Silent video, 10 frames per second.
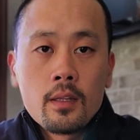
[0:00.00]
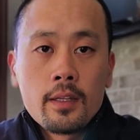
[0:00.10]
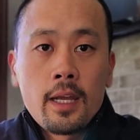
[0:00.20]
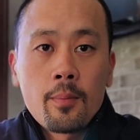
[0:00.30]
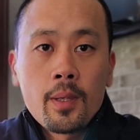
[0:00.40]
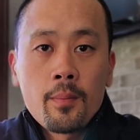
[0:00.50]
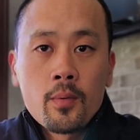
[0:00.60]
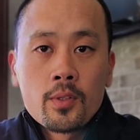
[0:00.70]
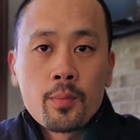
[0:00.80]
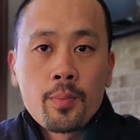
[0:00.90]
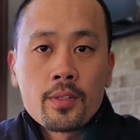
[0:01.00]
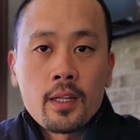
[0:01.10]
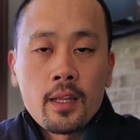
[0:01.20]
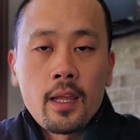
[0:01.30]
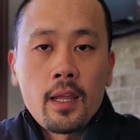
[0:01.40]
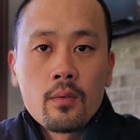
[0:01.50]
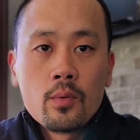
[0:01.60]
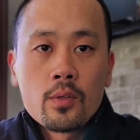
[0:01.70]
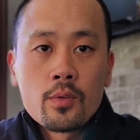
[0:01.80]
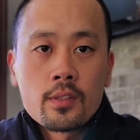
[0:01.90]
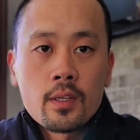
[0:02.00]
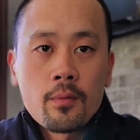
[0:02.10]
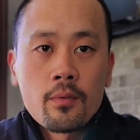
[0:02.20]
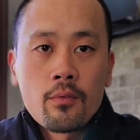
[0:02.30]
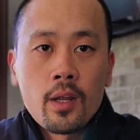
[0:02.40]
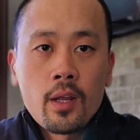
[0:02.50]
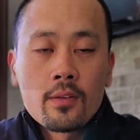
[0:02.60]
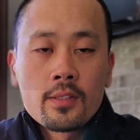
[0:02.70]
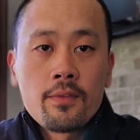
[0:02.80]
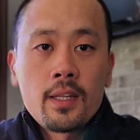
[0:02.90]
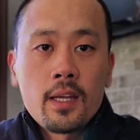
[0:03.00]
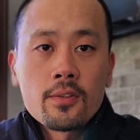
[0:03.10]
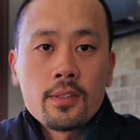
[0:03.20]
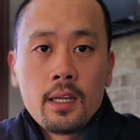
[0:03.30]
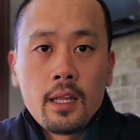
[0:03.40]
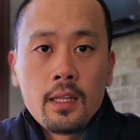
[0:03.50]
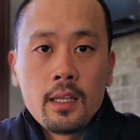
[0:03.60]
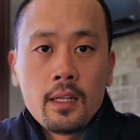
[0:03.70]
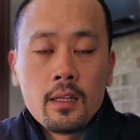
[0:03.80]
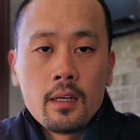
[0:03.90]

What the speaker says: The down payment was 3% of that, which was around 7,000, and then